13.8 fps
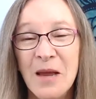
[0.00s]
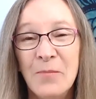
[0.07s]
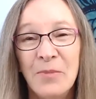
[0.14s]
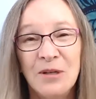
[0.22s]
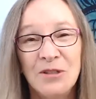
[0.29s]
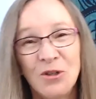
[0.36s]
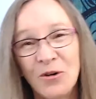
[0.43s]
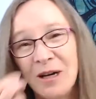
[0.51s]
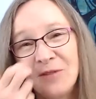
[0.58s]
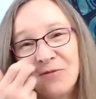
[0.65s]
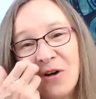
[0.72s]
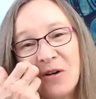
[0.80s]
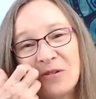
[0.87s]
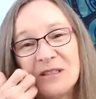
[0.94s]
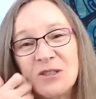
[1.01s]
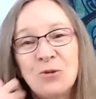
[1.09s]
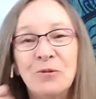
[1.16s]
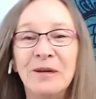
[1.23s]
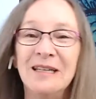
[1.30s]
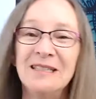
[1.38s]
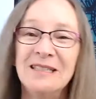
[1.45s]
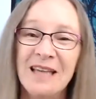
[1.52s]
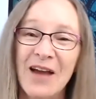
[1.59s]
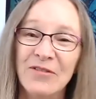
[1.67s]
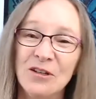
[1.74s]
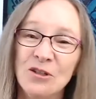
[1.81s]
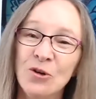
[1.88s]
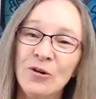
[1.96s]
But during Focus
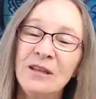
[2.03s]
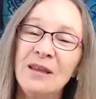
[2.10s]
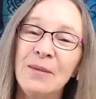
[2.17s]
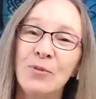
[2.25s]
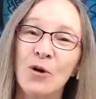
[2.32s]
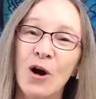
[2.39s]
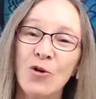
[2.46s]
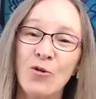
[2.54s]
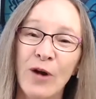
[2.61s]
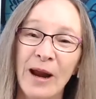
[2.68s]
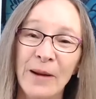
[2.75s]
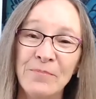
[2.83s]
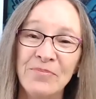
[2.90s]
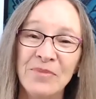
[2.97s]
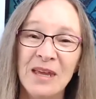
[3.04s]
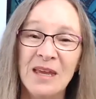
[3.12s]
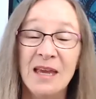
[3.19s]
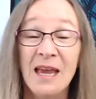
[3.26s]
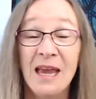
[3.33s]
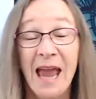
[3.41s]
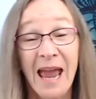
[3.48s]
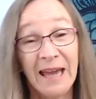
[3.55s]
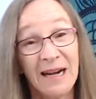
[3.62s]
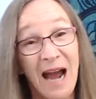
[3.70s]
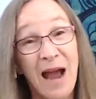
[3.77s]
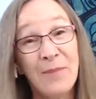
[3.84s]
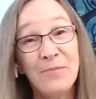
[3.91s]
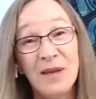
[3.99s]
27, during the program, and
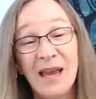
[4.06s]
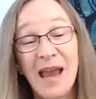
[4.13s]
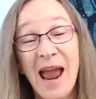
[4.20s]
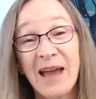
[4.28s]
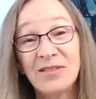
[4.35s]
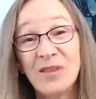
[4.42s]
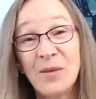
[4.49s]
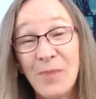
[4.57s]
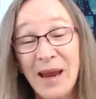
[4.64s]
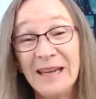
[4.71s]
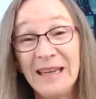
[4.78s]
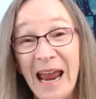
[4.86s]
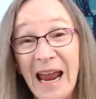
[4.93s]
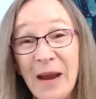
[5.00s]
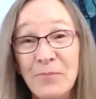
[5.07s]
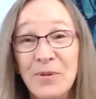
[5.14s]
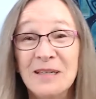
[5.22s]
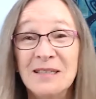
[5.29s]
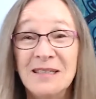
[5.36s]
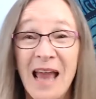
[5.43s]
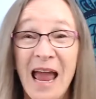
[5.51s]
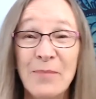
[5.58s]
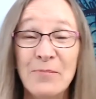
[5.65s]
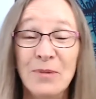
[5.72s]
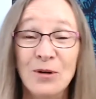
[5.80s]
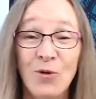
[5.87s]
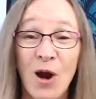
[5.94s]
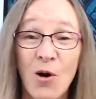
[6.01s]
I'm at the main campus at
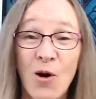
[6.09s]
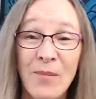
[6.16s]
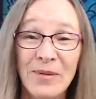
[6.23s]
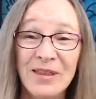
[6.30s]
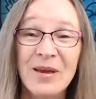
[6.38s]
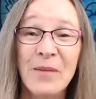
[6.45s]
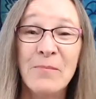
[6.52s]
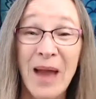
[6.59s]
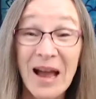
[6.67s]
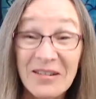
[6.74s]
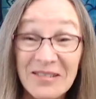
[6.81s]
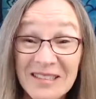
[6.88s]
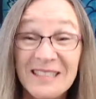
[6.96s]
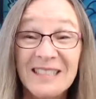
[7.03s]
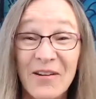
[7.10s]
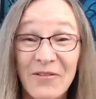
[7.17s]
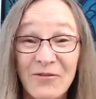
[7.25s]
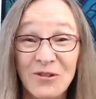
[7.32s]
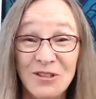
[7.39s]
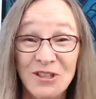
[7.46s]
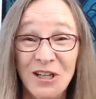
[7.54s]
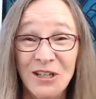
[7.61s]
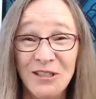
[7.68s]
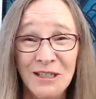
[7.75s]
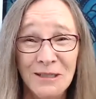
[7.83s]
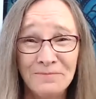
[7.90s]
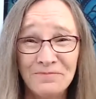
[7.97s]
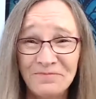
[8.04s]
Monroe. I'm in the mountains of
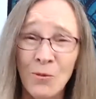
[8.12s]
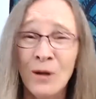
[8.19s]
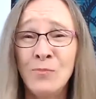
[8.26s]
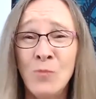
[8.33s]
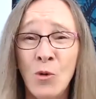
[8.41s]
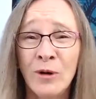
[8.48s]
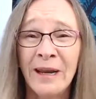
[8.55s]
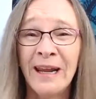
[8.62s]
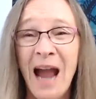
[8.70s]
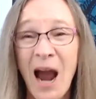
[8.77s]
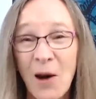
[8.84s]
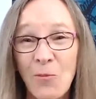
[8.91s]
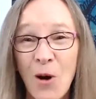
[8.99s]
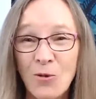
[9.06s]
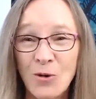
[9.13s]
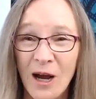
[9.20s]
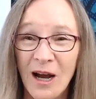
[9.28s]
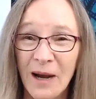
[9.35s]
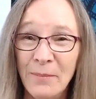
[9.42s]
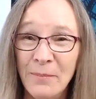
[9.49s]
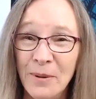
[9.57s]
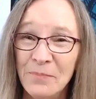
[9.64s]
Virginia. One morning I woke up